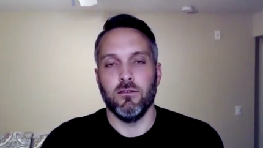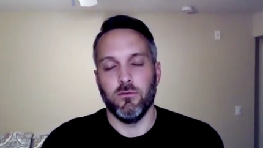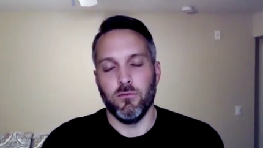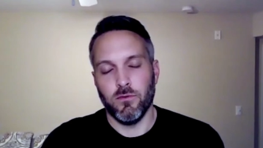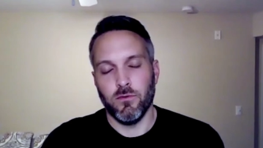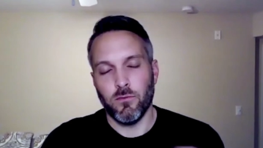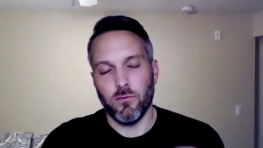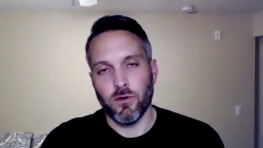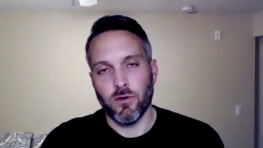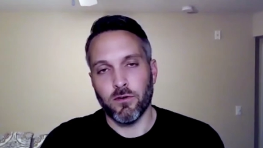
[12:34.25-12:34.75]

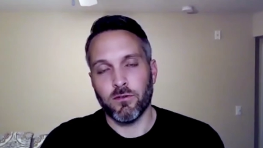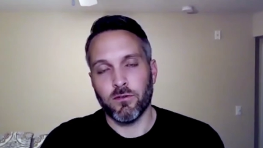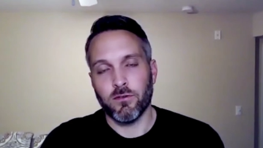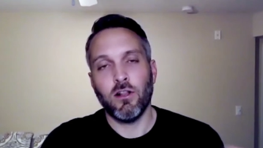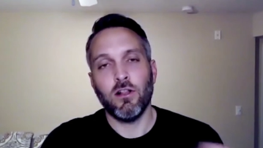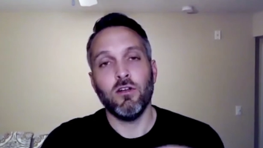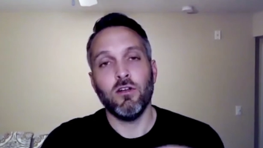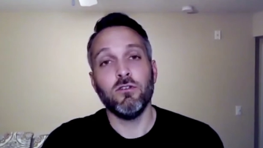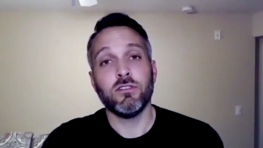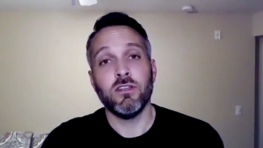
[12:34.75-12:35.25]
we're
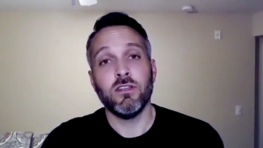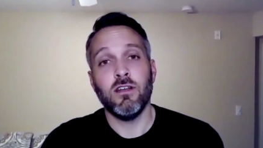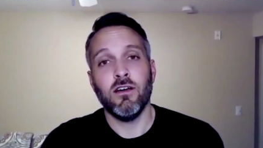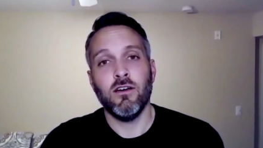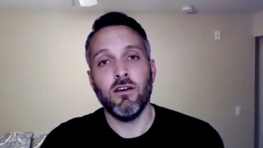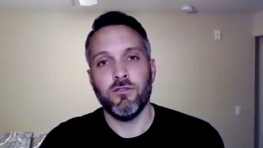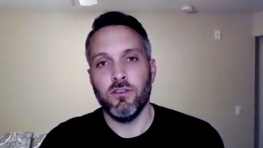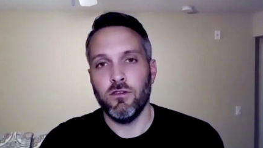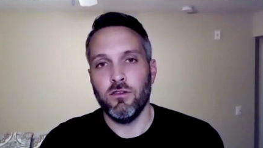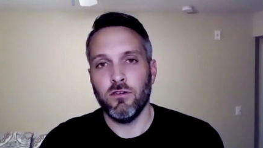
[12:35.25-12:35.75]
close
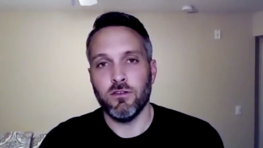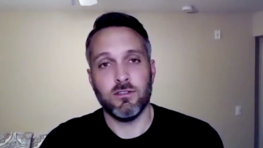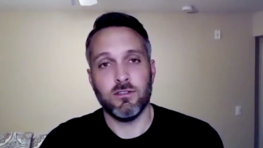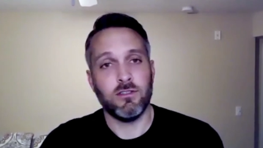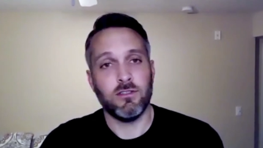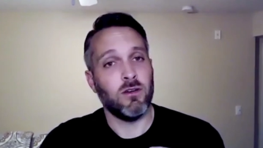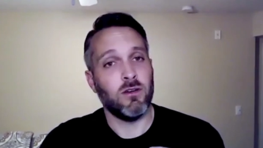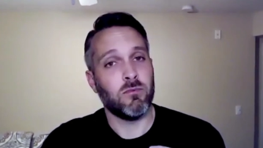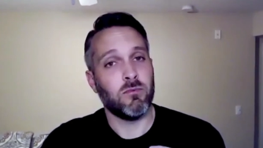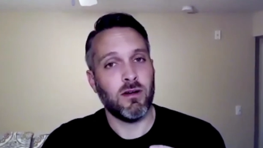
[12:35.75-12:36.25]
enough that you could
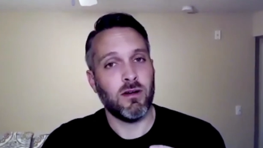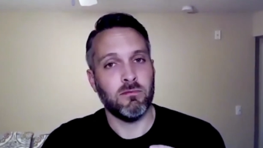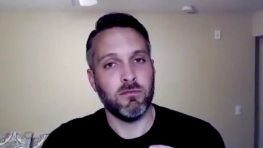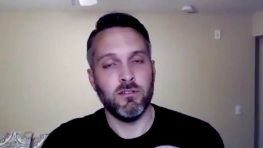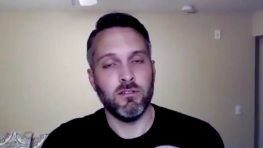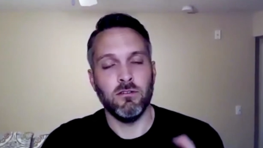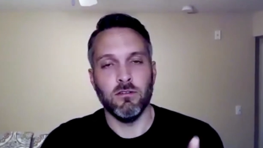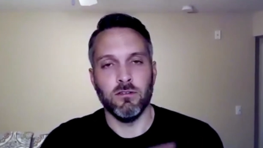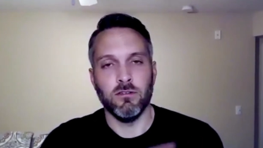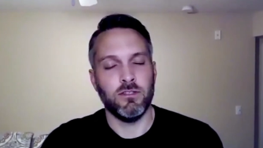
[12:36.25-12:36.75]
still probably
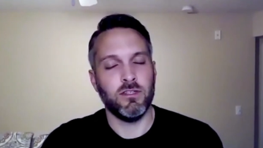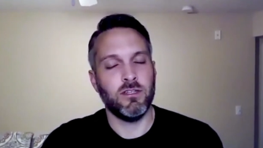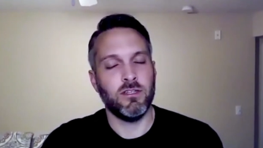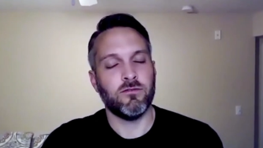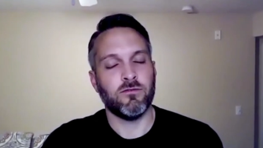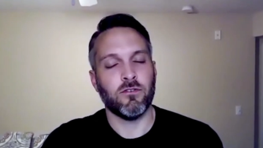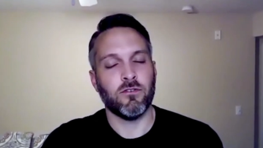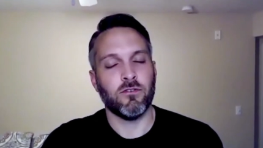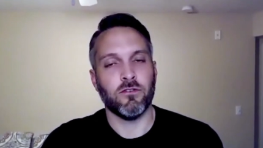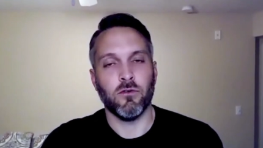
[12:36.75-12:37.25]
do this. You get
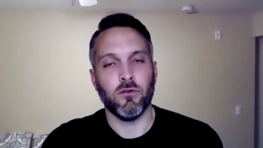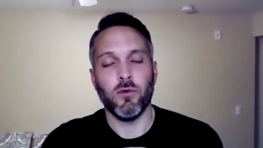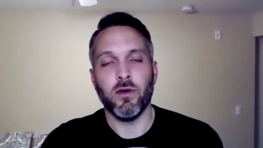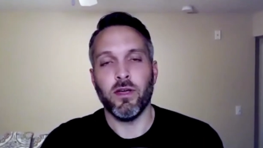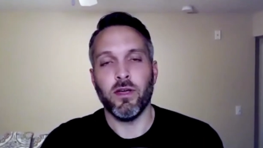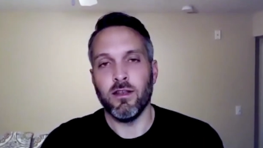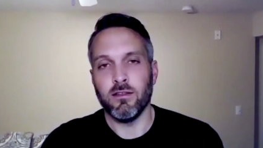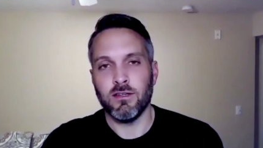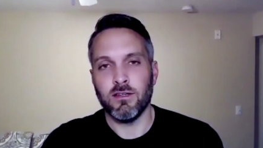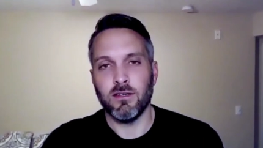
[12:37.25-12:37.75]
further away
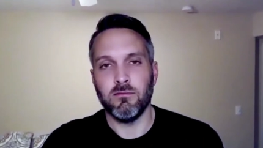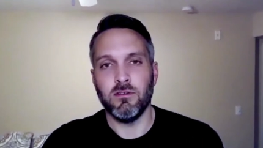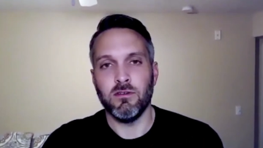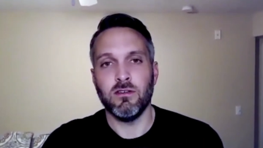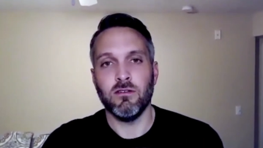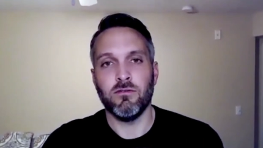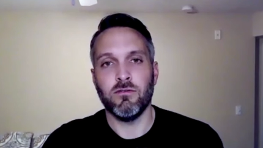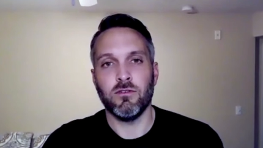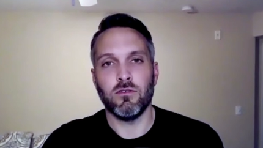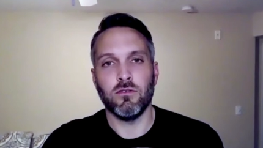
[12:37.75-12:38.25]
and it's going to be
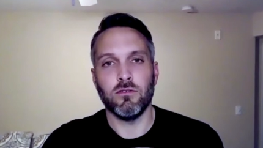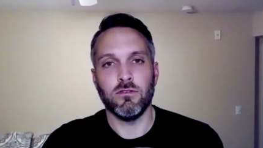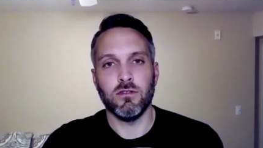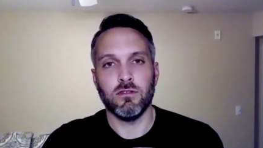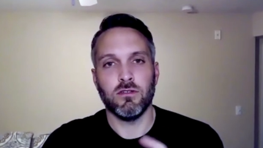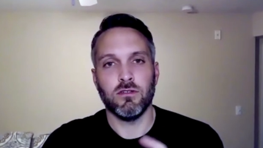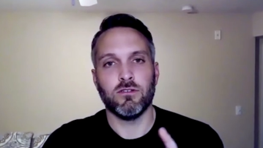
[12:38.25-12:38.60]
difficult. Is